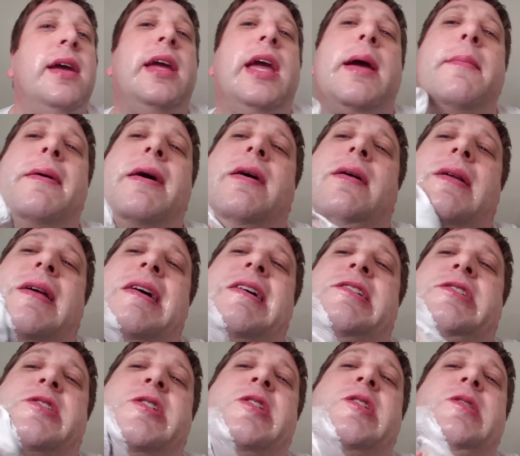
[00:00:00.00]
came out
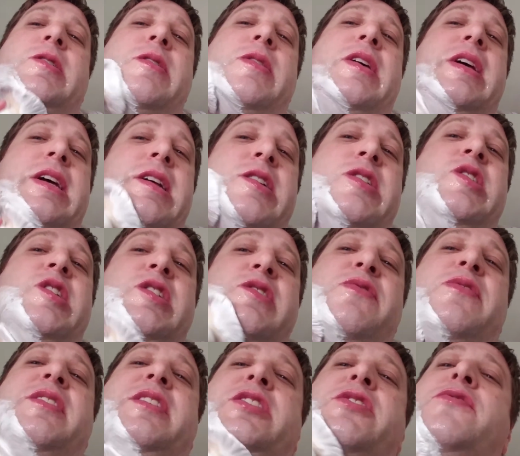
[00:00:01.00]
last year. They had
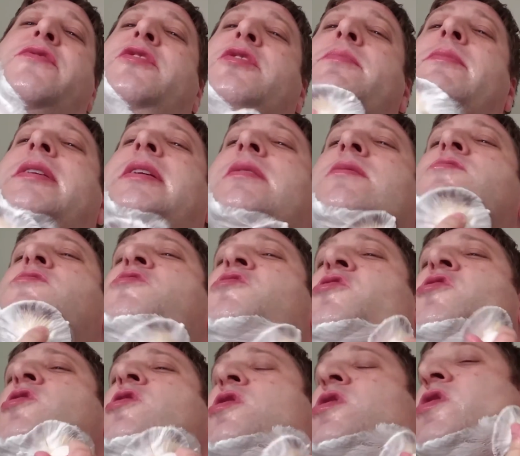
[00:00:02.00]
just finished filming
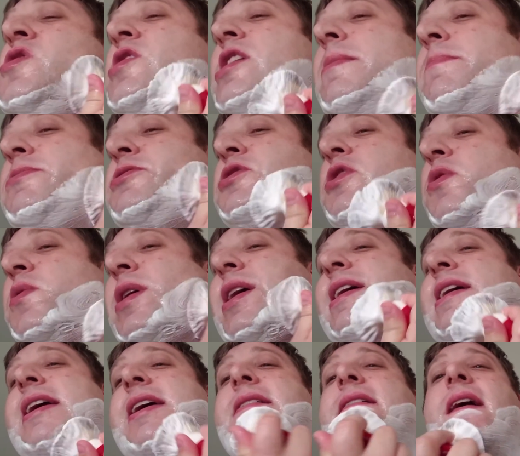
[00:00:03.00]
episode
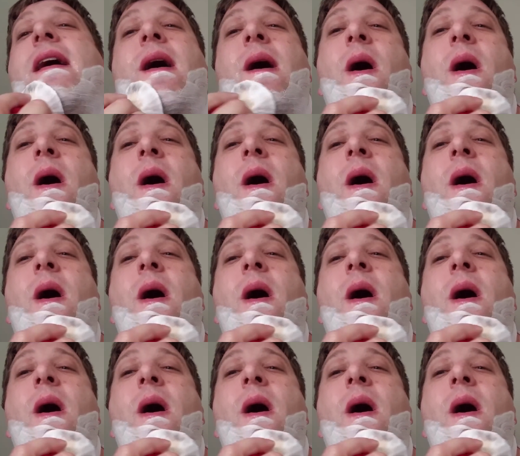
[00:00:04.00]
8